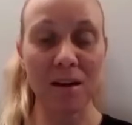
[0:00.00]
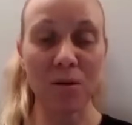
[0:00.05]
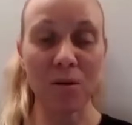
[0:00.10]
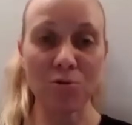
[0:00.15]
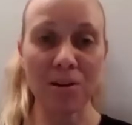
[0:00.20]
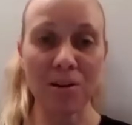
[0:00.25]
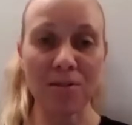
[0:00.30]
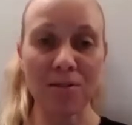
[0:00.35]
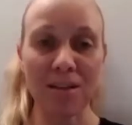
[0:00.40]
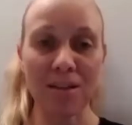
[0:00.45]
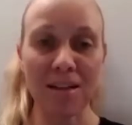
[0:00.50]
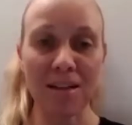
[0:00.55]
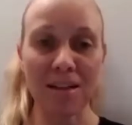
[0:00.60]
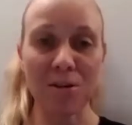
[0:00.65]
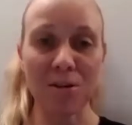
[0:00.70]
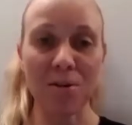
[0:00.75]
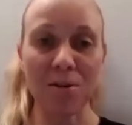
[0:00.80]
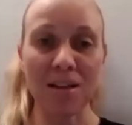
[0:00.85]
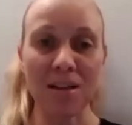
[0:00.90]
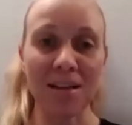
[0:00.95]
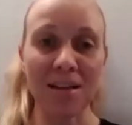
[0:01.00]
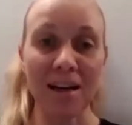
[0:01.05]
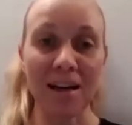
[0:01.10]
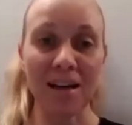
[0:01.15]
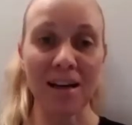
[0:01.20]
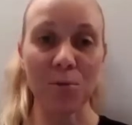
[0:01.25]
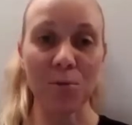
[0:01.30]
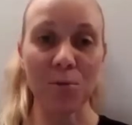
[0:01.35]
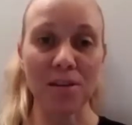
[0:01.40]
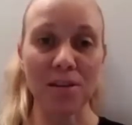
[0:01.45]
driven and they know
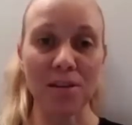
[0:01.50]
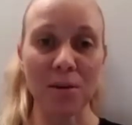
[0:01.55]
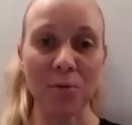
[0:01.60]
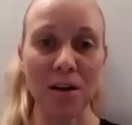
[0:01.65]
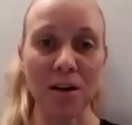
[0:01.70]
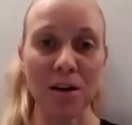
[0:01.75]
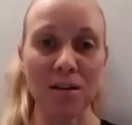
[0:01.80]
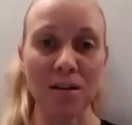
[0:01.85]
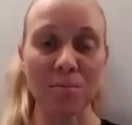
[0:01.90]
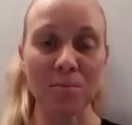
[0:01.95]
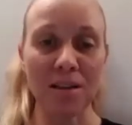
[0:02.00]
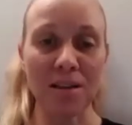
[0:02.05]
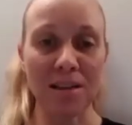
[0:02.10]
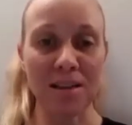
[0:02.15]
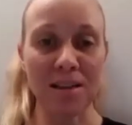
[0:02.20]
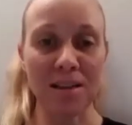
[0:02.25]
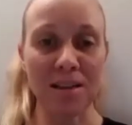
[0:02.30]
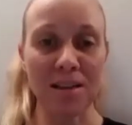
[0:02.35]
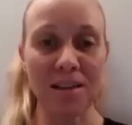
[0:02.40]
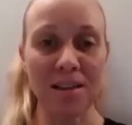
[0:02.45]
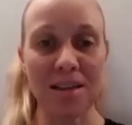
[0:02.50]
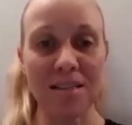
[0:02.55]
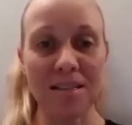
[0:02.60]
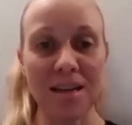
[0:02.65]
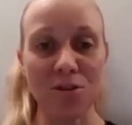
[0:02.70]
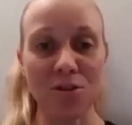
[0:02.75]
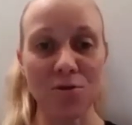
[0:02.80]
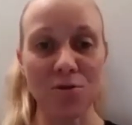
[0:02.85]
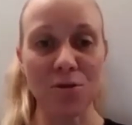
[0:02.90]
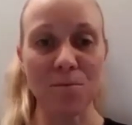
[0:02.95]
exactly what they want, but in these
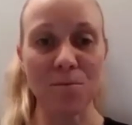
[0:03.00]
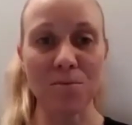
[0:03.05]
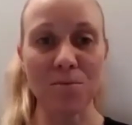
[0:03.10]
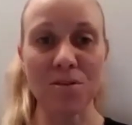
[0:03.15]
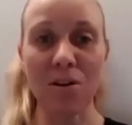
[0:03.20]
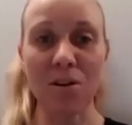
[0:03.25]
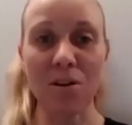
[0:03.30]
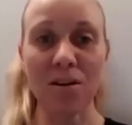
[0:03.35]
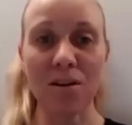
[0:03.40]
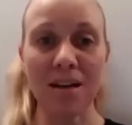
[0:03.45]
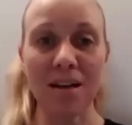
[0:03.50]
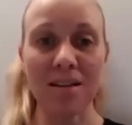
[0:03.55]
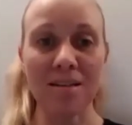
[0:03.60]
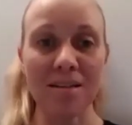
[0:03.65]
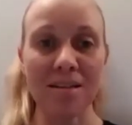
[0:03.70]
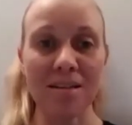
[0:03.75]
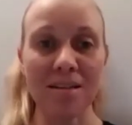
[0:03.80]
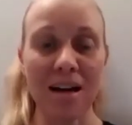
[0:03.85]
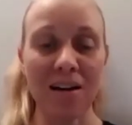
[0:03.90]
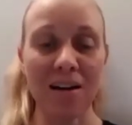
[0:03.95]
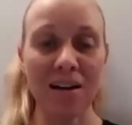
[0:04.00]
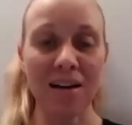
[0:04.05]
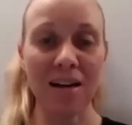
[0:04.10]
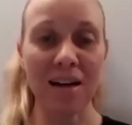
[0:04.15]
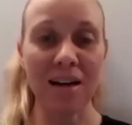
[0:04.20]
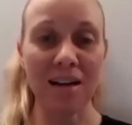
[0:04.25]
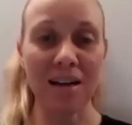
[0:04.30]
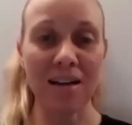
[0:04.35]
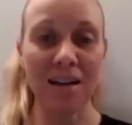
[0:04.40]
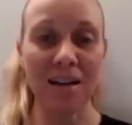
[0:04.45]
age groups, not
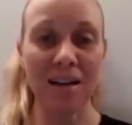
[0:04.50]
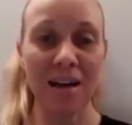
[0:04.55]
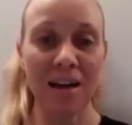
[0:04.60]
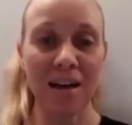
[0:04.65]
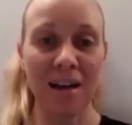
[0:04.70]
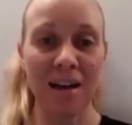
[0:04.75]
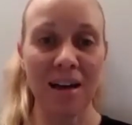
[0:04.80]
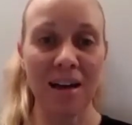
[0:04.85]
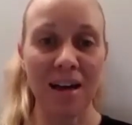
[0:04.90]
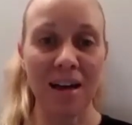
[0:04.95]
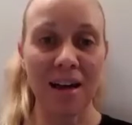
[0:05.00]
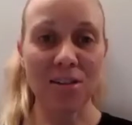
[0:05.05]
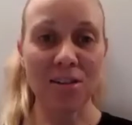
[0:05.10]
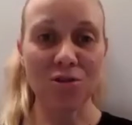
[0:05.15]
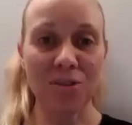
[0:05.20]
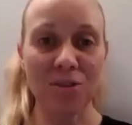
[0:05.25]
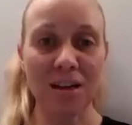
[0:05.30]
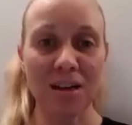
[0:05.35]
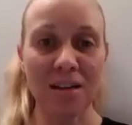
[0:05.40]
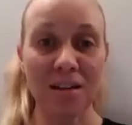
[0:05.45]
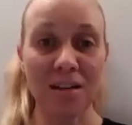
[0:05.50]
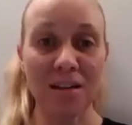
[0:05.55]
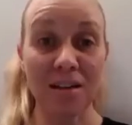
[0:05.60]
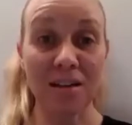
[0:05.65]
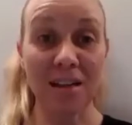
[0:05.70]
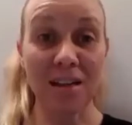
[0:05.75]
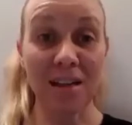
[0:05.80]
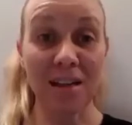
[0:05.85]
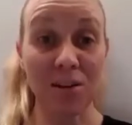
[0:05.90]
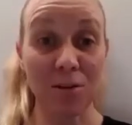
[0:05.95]
necessarily. And is trying to
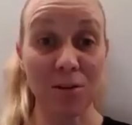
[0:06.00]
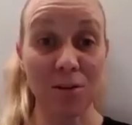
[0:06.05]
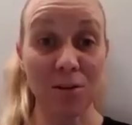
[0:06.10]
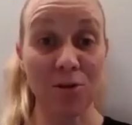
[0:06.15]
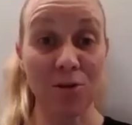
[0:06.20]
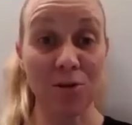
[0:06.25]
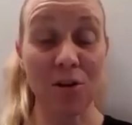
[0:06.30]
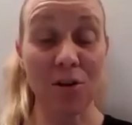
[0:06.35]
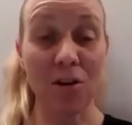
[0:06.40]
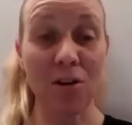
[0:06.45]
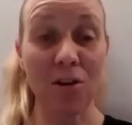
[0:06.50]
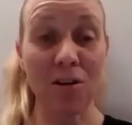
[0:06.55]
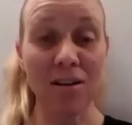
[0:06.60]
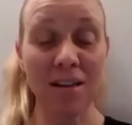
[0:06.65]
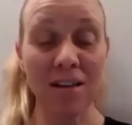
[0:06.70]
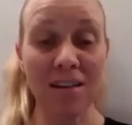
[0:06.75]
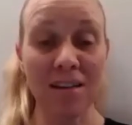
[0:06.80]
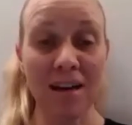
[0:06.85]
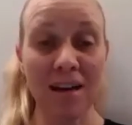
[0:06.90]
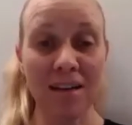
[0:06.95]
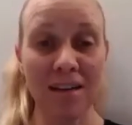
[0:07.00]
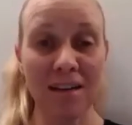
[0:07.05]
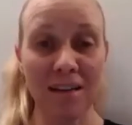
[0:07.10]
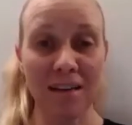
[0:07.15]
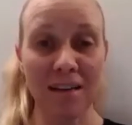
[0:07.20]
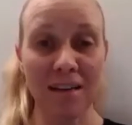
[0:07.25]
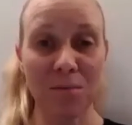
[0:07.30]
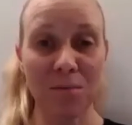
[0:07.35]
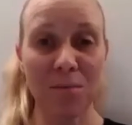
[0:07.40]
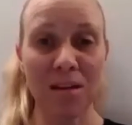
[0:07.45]
cater for all in that
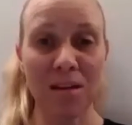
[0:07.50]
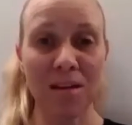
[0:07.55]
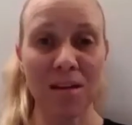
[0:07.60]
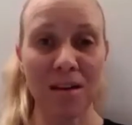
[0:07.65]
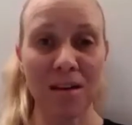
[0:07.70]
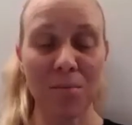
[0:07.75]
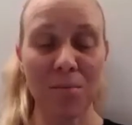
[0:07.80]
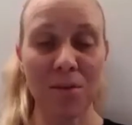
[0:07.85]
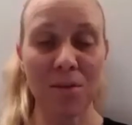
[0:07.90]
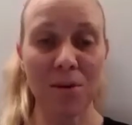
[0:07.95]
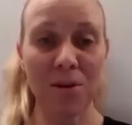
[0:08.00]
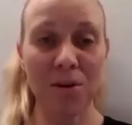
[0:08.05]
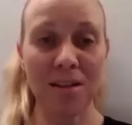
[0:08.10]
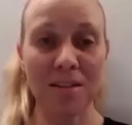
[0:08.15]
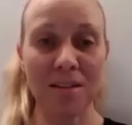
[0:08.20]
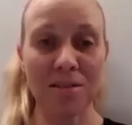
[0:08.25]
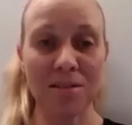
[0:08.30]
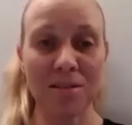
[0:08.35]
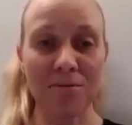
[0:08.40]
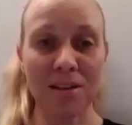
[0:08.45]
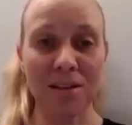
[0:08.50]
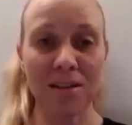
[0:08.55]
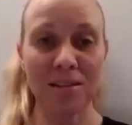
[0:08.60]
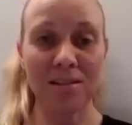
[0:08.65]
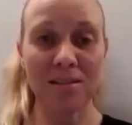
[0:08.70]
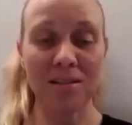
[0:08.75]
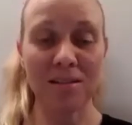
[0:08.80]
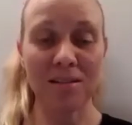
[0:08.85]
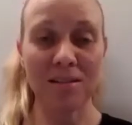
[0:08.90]
can be quite difficult.